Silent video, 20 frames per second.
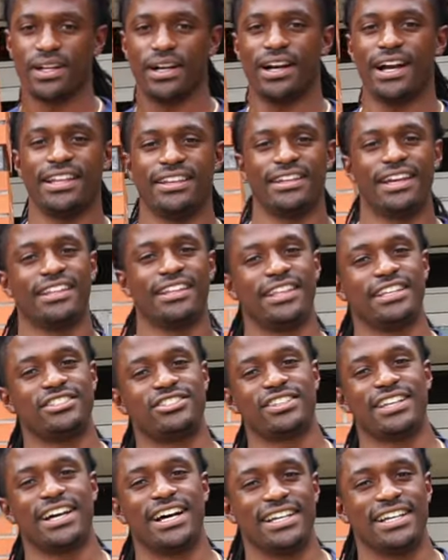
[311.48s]
All right, now
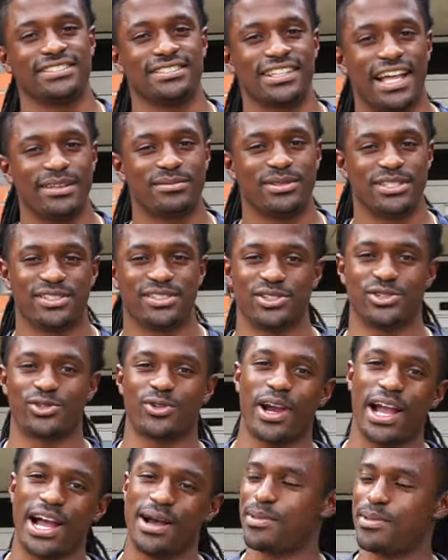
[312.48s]
that you guys liked and
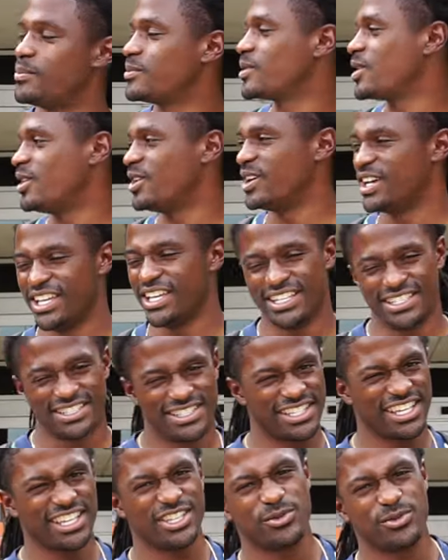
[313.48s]
subscribed, I'm going to go ahead and
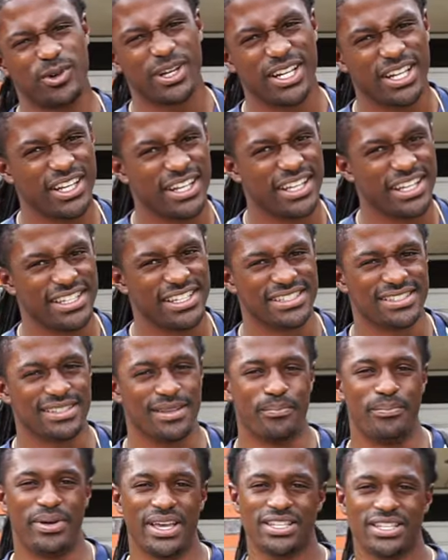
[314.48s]
tell you what it is.
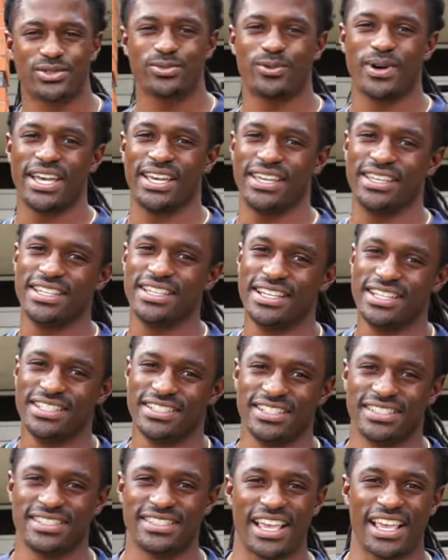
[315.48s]
The best way
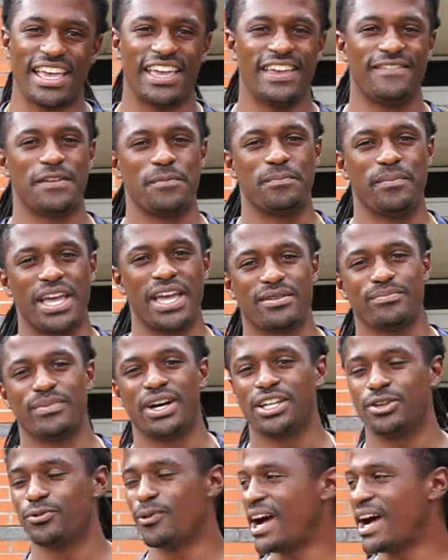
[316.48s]
to save and make
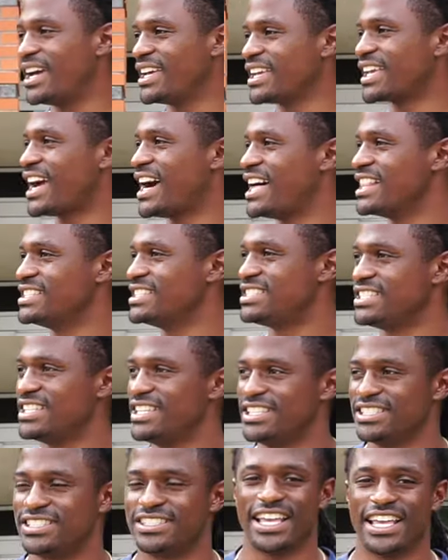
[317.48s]
money while in college
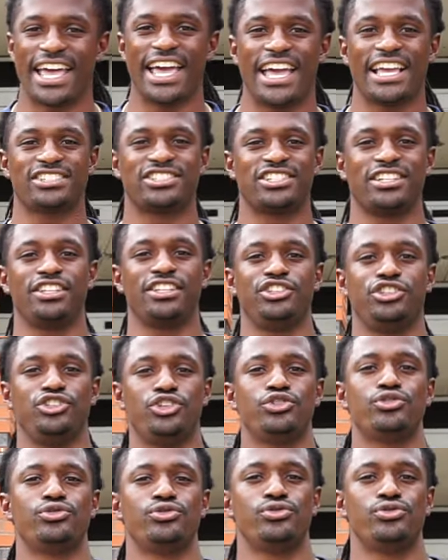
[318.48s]
is to actually
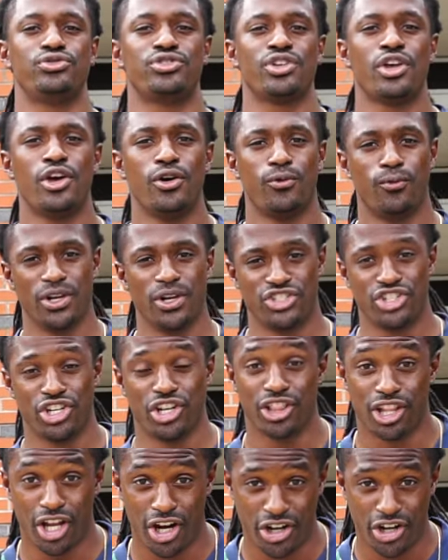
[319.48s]
use what
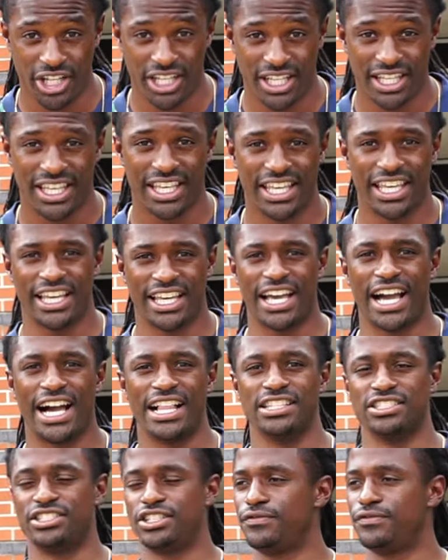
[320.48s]
you're learning in
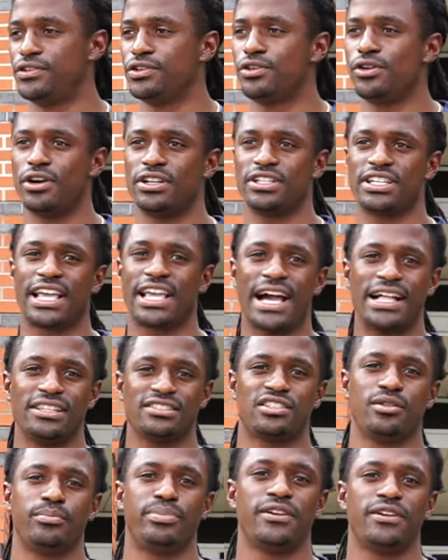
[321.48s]
college. If you're going to
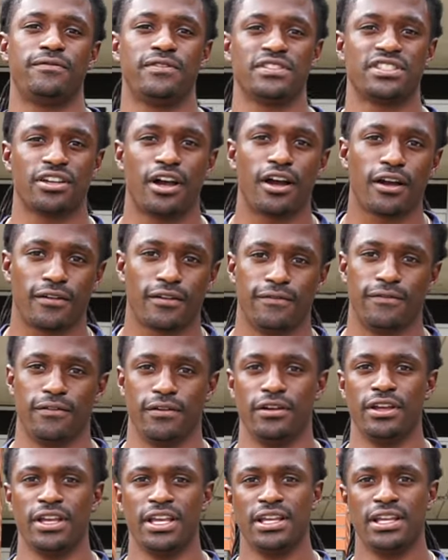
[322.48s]
college to be a
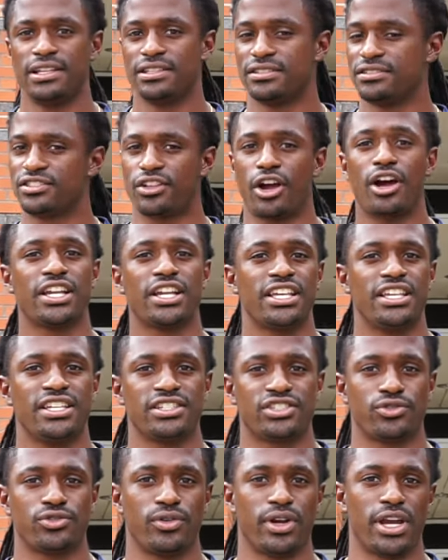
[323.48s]
photographer, start an
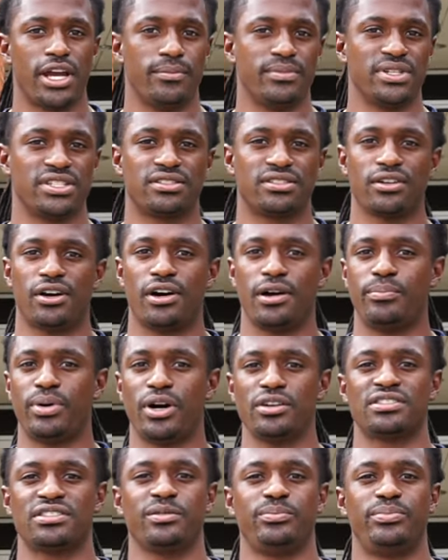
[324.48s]
Instagram and start
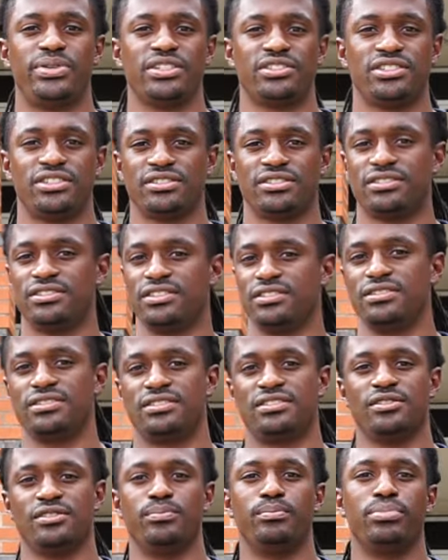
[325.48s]
posting pictures to,
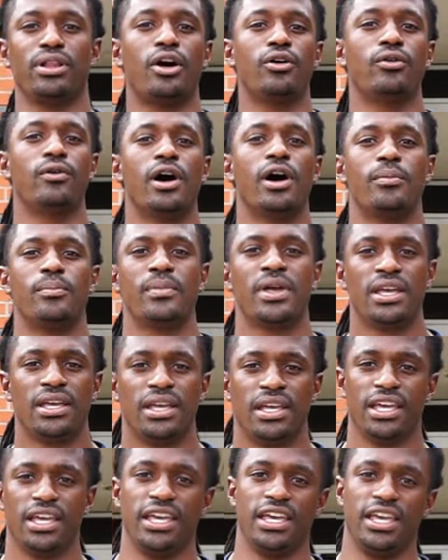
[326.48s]
to blow up
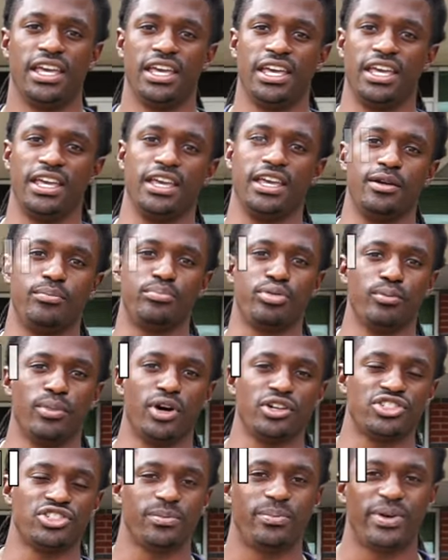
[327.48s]
and, and, and
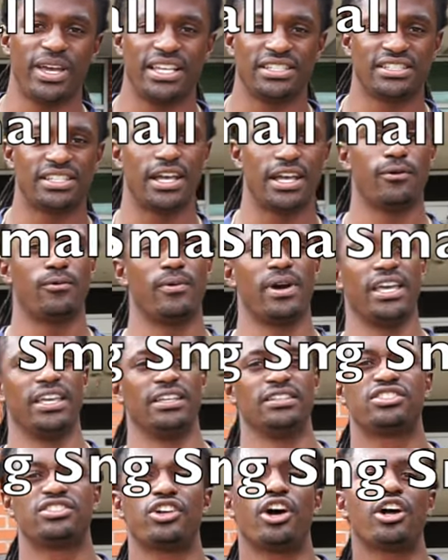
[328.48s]
promote your page that way.
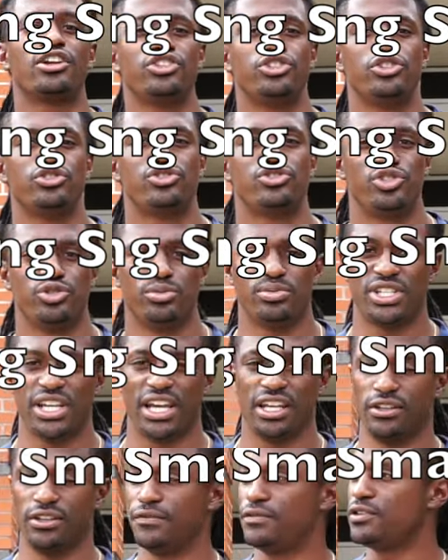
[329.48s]
Start a YouTube
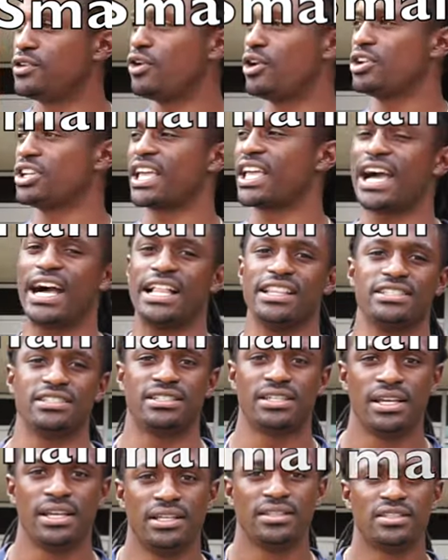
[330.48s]
channel. If you're going to
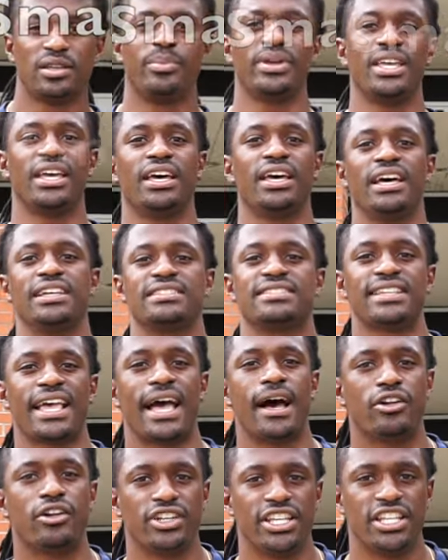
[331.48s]
college to be a, a
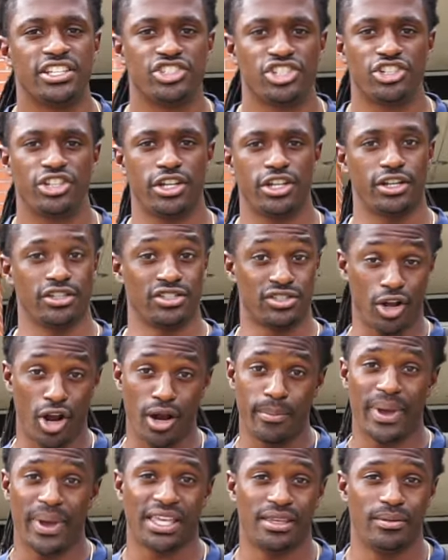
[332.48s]
sound engineer,
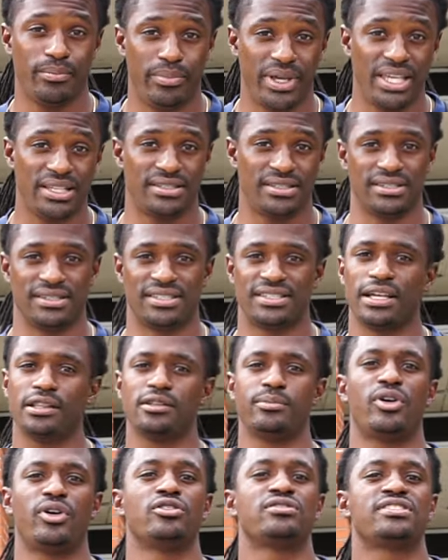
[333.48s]
start making beats and sell
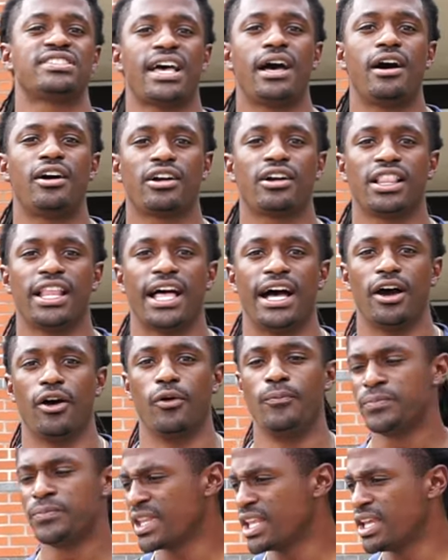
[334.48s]
them on SoundCloud.